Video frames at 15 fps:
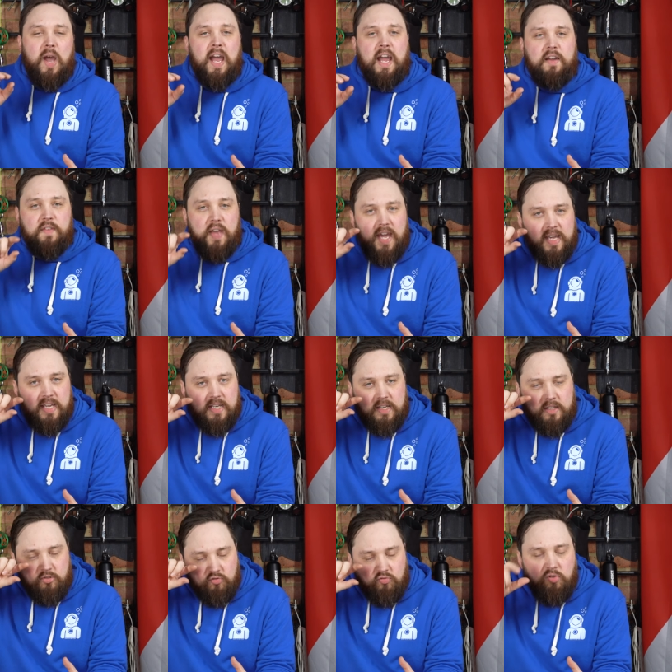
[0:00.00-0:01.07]
have a
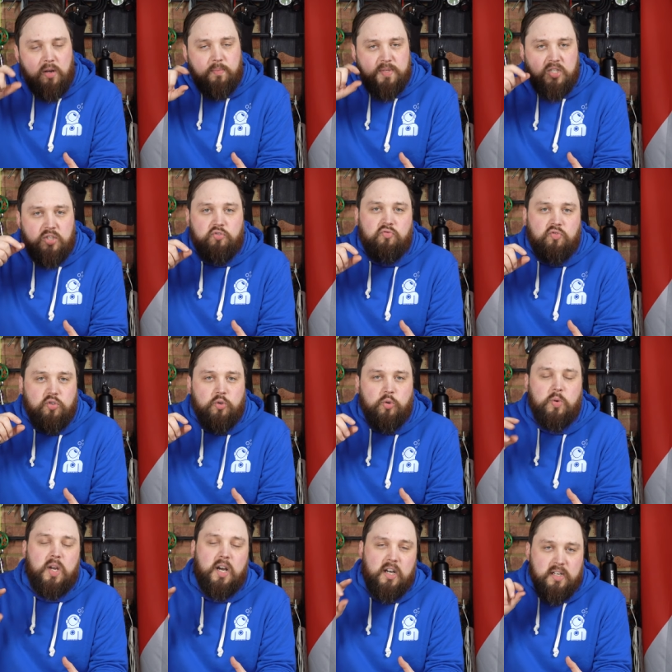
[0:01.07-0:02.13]
grub screw
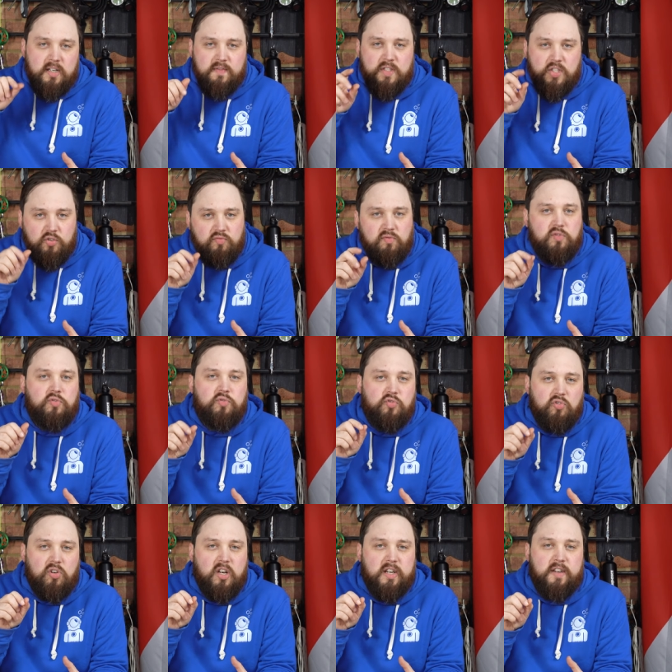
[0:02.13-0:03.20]
kind of screw
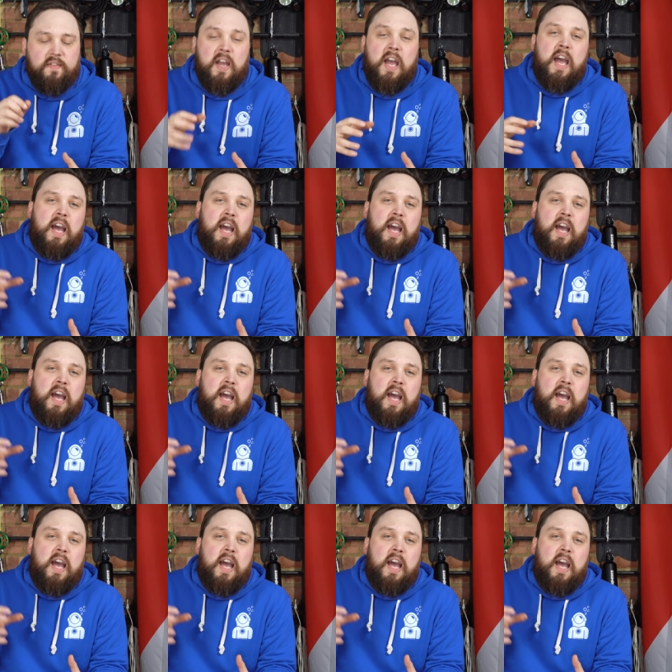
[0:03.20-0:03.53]
drive.